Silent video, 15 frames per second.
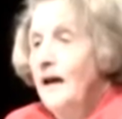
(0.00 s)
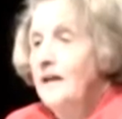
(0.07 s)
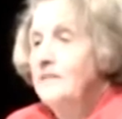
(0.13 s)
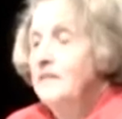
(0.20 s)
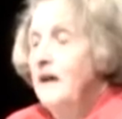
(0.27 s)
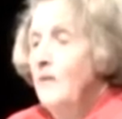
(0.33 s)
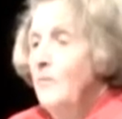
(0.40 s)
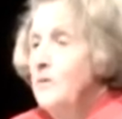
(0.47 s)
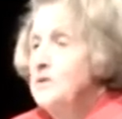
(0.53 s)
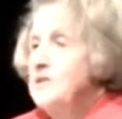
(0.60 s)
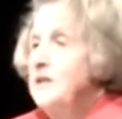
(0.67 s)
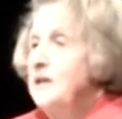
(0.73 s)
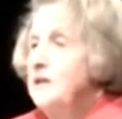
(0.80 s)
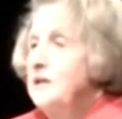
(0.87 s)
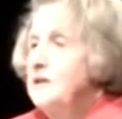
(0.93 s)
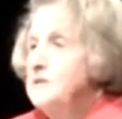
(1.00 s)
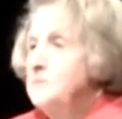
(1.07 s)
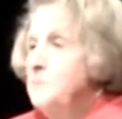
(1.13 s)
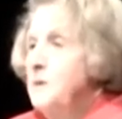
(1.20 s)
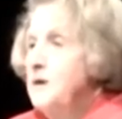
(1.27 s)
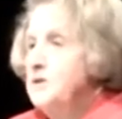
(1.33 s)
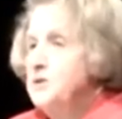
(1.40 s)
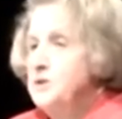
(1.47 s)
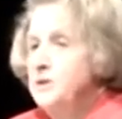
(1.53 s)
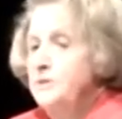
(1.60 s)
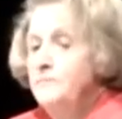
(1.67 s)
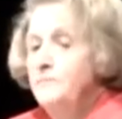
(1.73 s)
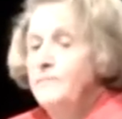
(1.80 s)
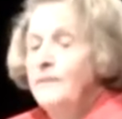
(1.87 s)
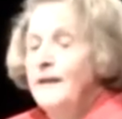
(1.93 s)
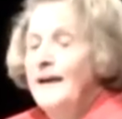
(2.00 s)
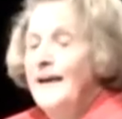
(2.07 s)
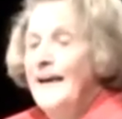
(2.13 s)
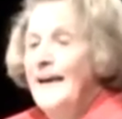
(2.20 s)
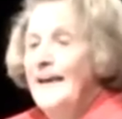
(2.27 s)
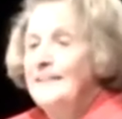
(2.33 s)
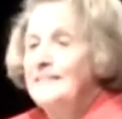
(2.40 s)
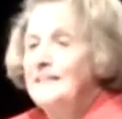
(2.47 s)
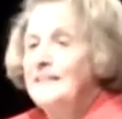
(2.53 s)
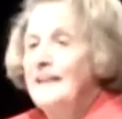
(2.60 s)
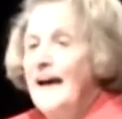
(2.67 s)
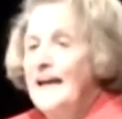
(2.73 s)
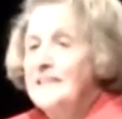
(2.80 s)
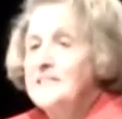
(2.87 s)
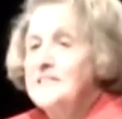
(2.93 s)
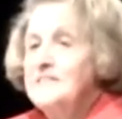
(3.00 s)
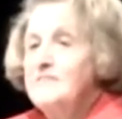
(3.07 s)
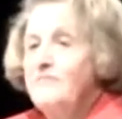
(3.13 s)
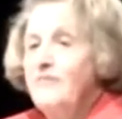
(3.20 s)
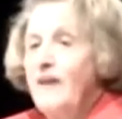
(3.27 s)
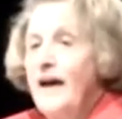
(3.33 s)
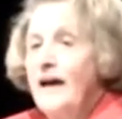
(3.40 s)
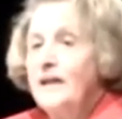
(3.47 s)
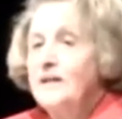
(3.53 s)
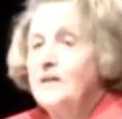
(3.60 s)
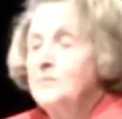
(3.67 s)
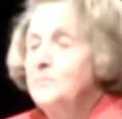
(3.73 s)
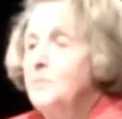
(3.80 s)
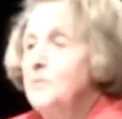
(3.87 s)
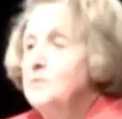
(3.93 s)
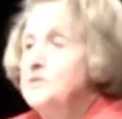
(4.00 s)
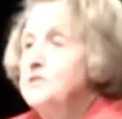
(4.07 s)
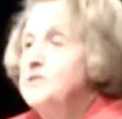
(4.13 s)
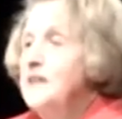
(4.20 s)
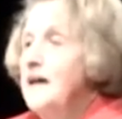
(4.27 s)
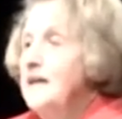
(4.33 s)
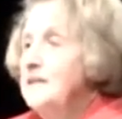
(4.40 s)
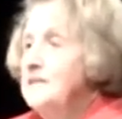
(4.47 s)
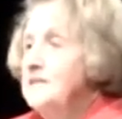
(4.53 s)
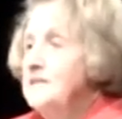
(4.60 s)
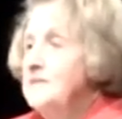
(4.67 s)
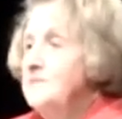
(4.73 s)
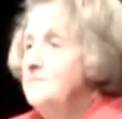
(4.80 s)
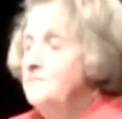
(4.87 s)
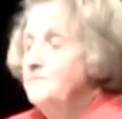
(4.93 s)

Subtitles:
and there was Hitler's picture and the Nazi flag on both sides.